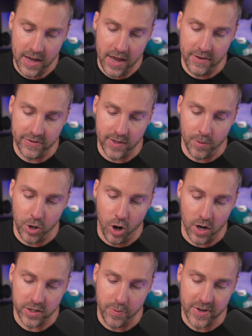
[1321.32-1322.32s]
if someone
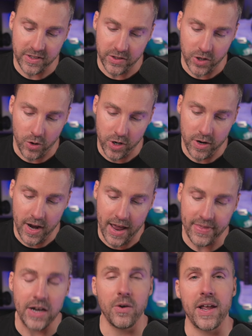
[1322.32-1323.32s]
calls a business owner and
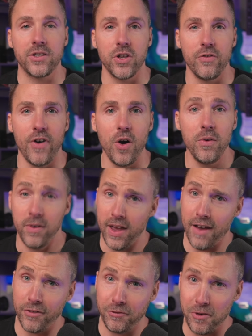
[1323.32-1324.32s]
they don't answer the phone,
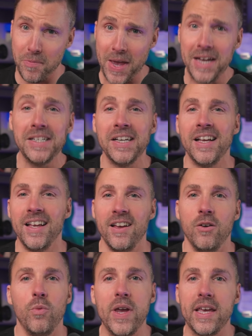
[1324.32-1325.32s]
heaven forbid,
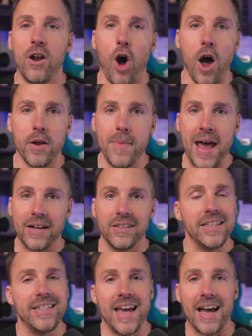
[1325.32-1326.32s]
we can
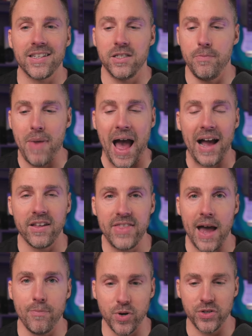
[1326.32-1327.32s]
automatically text back
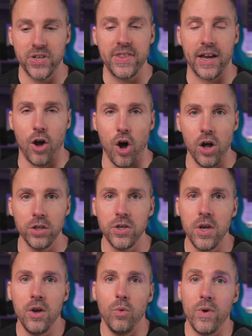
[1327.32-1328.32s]
that person that called
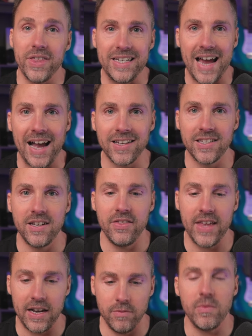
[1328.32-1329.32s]
with a text
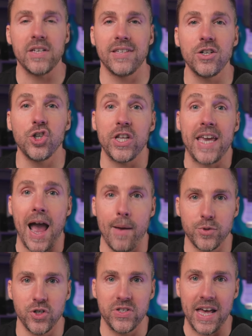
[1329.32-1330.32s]
that essentially
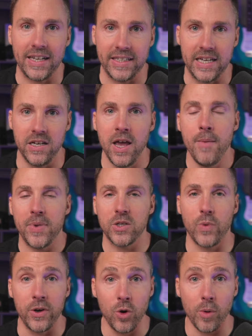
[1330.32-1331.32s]
captures that lead. Because
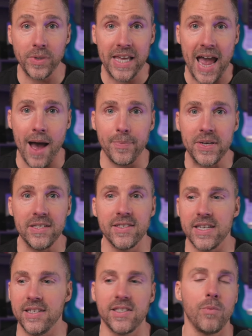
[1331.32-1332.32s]
what normally happens
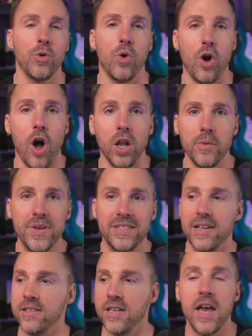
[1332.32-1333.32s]
is someone will call a
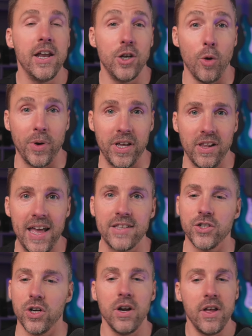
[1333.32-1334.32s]
business, nobody will
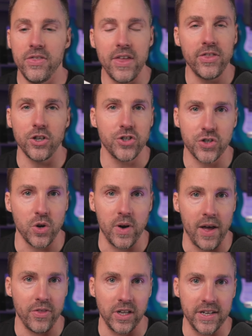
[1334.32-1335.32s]
answer, then they'll just go
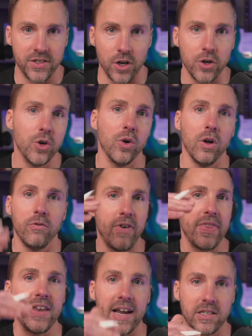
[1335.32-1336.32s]
down the list on Google,
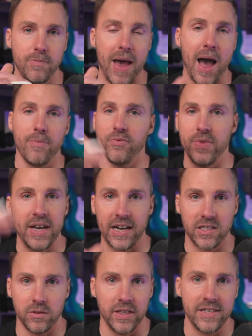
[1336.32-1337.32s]
find the next map, the
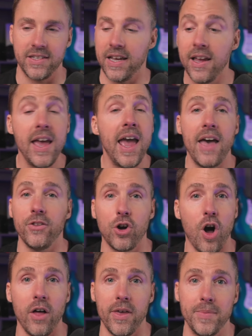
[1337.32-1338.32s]
next listing, and they'll
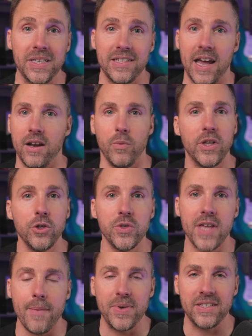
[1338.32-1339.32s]
call them instead. And we
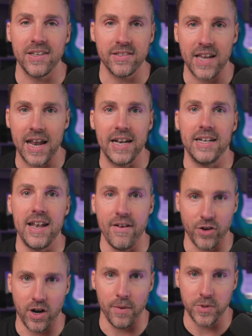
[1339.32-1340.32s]
lose that business and it
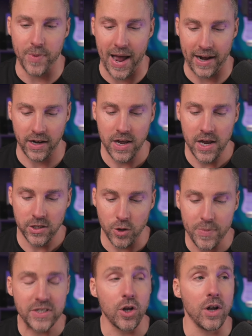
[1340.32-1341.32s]
never comes back. So
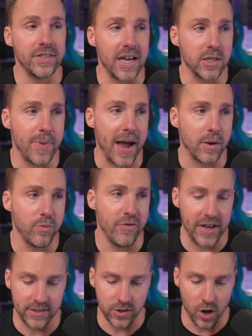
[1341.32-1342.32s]
missed call text back
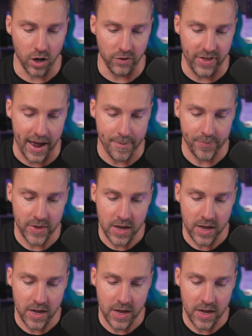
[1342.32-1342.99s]
prevents all of that.